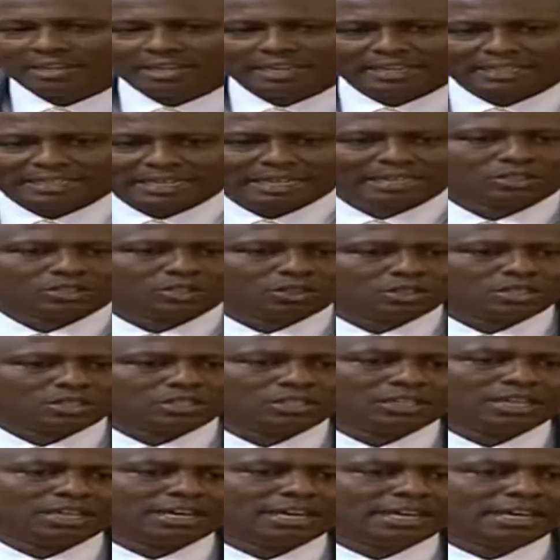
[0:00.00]
Let us
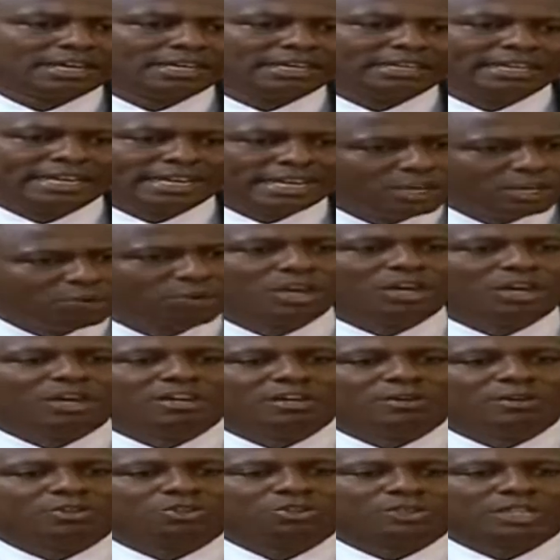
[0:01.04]
not in any
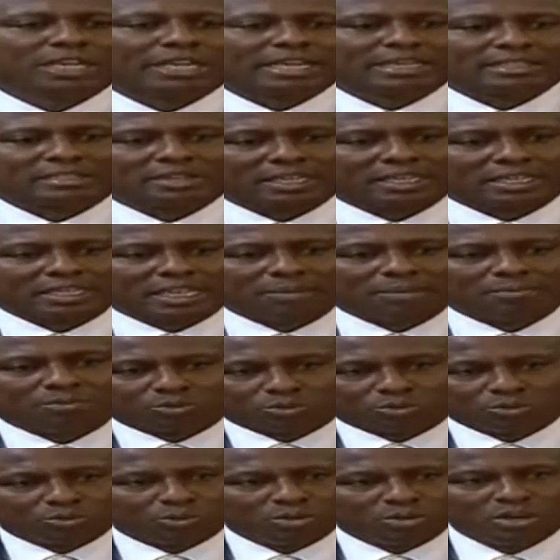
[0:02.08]
way utilize our
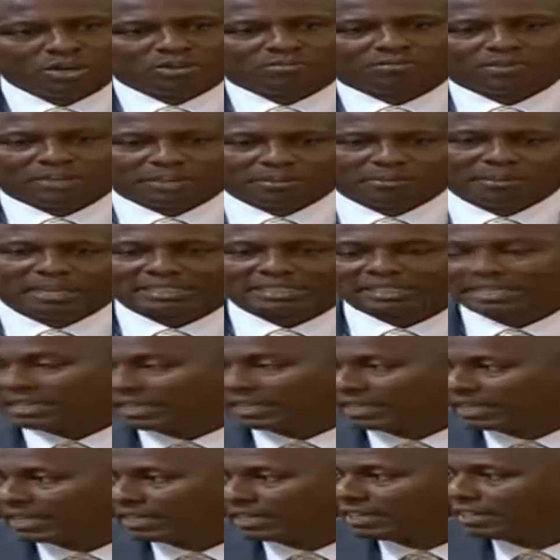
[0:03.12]
time through
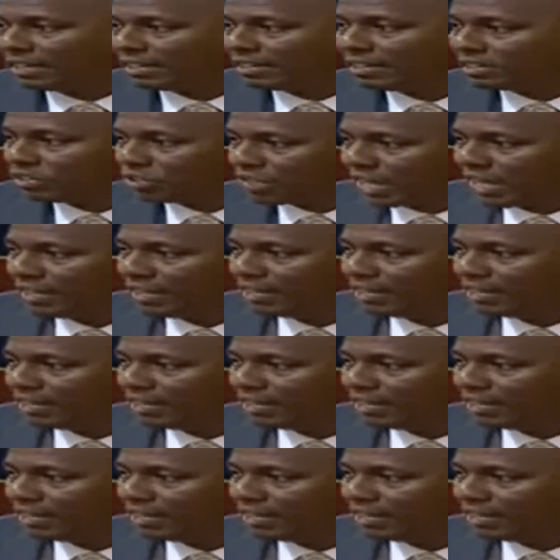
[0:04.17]
filibustering and